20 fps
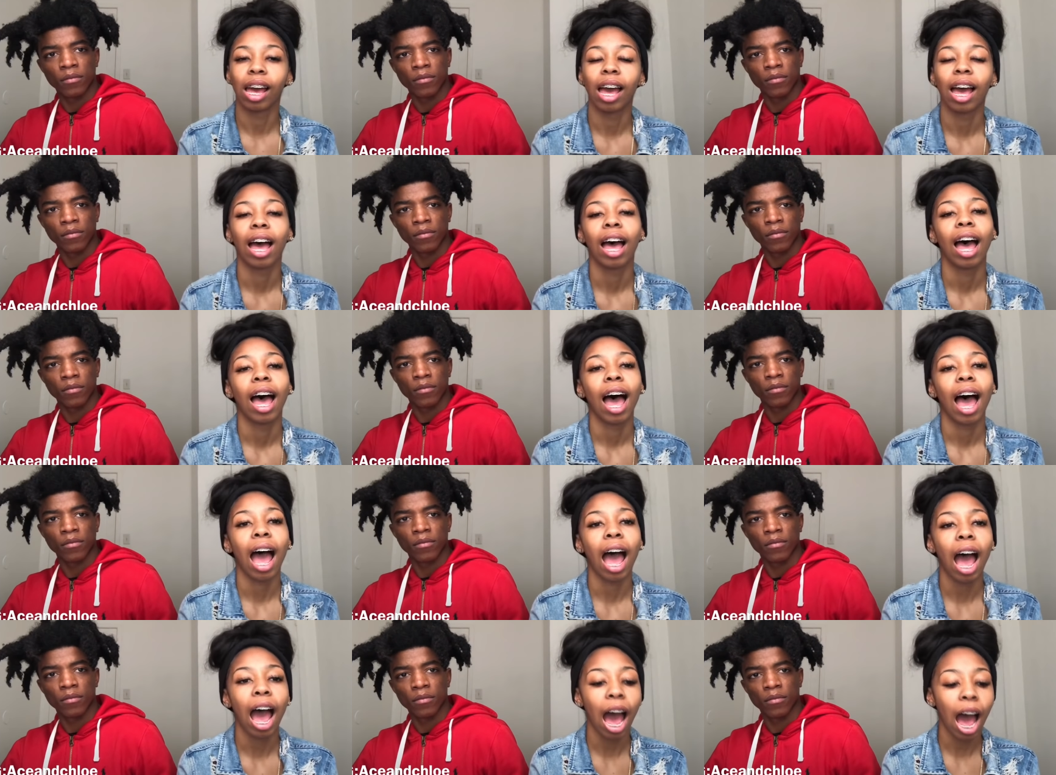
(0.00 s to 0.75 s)

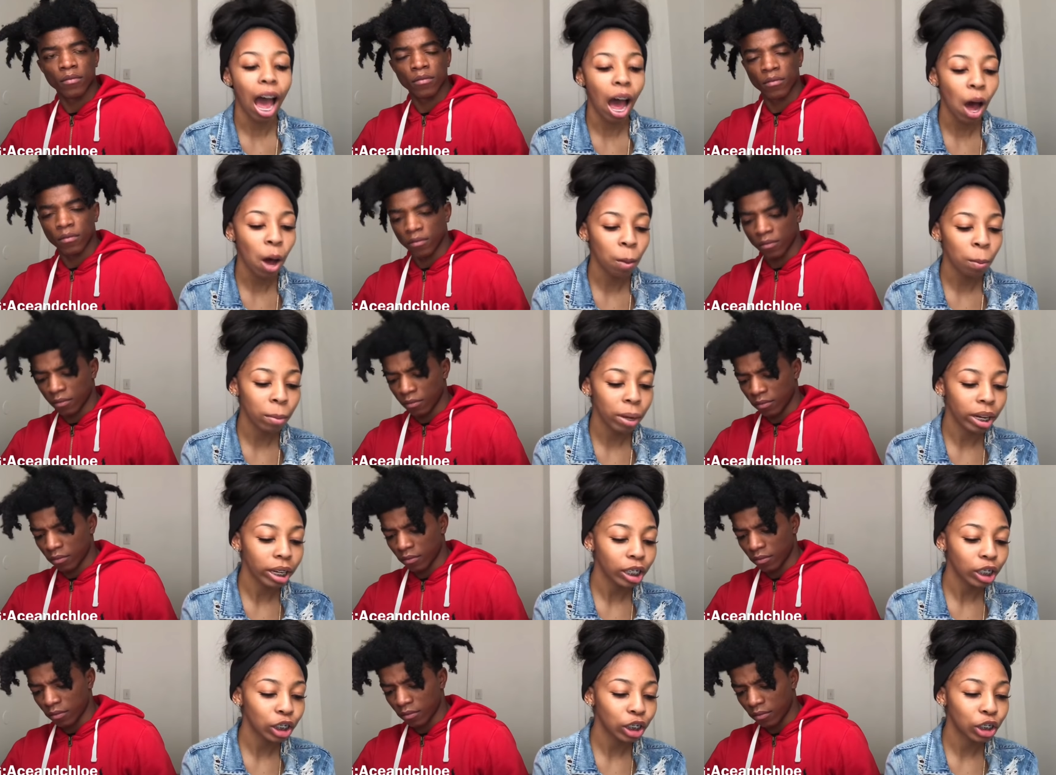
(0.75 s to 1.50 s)
Speaker 1: How
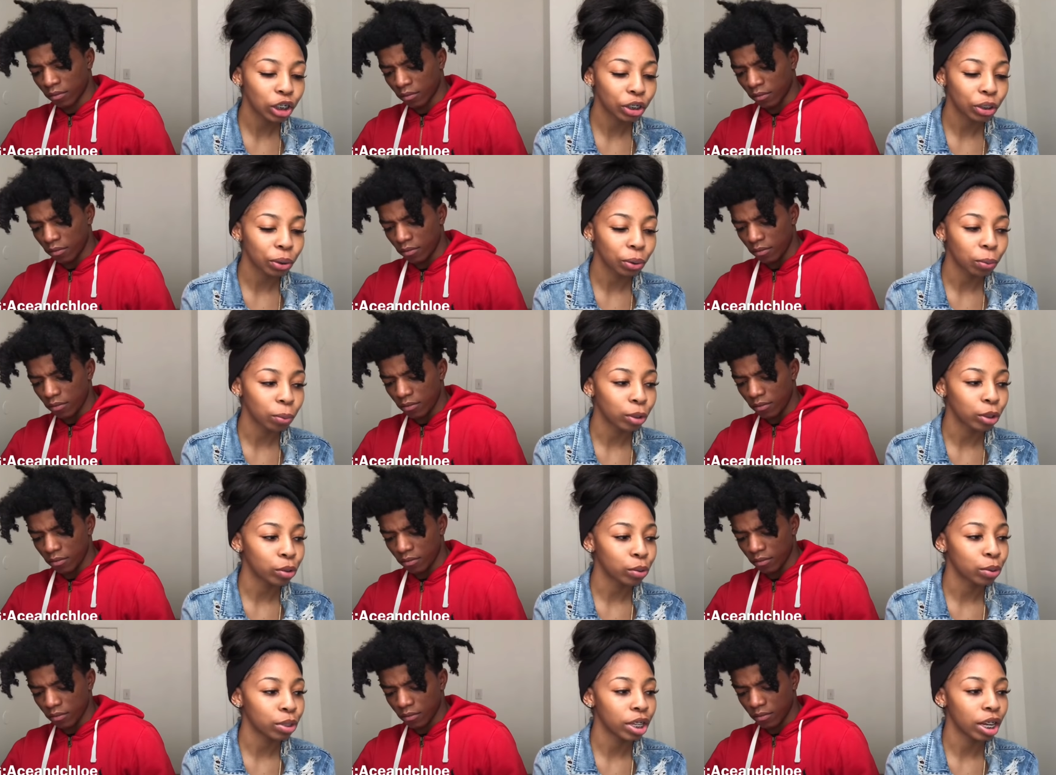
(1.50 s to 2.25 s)
much
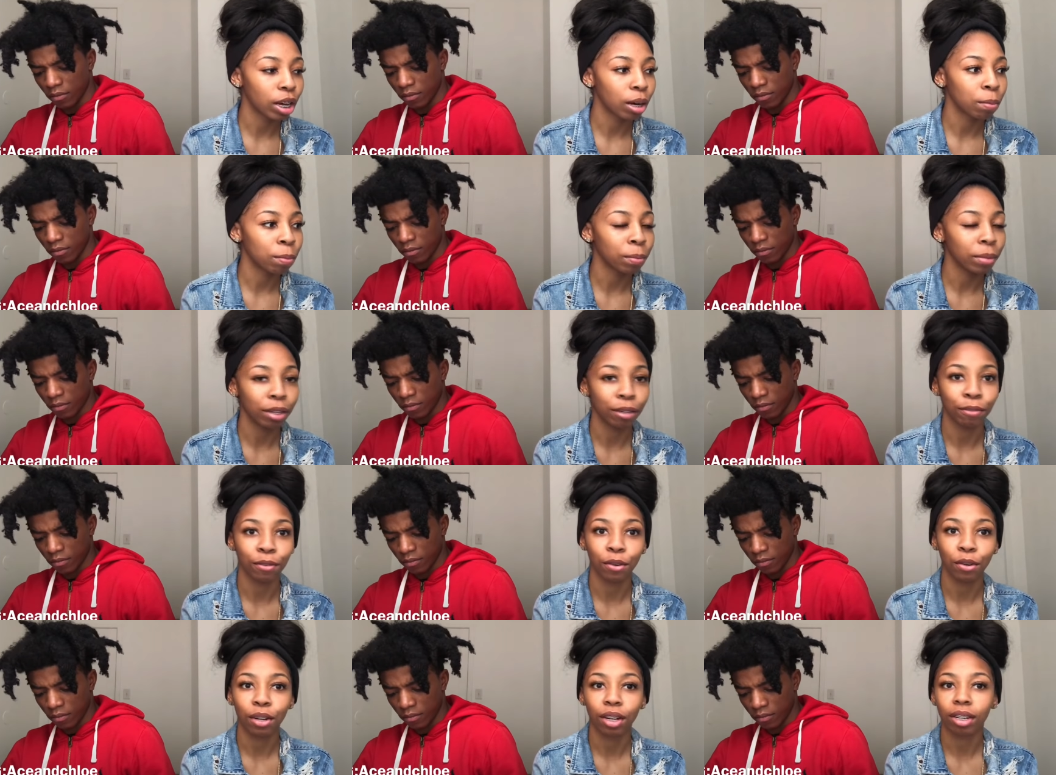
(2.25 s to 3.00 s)
would you sell me
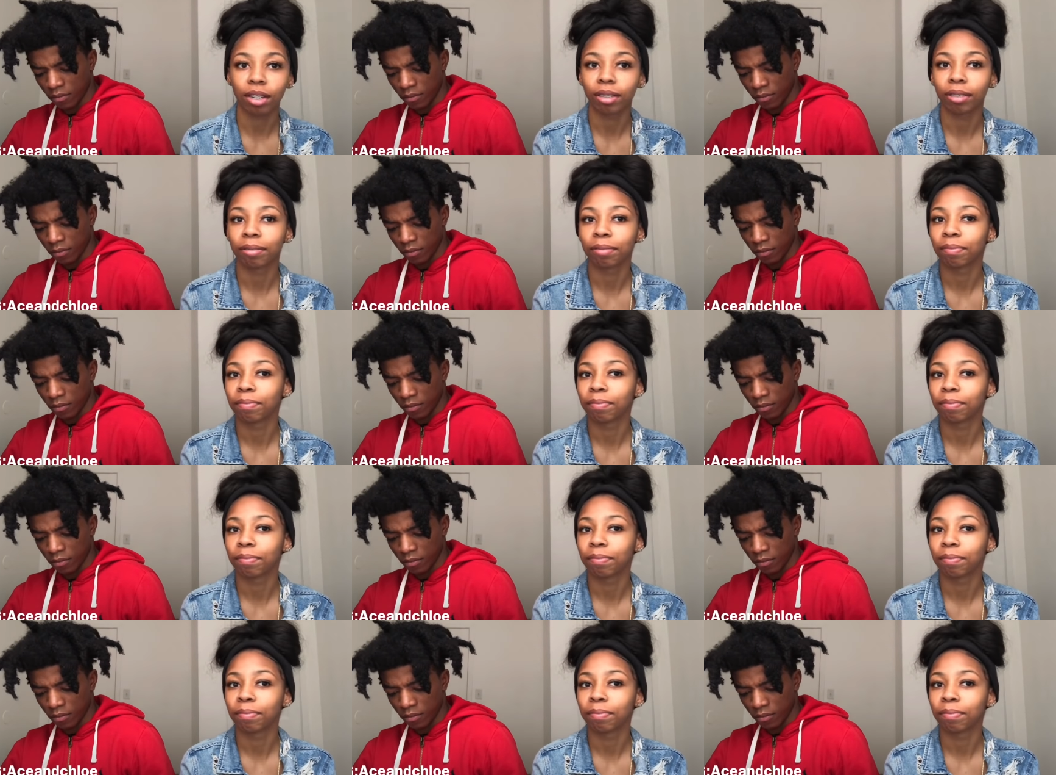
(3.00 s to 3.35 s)
for?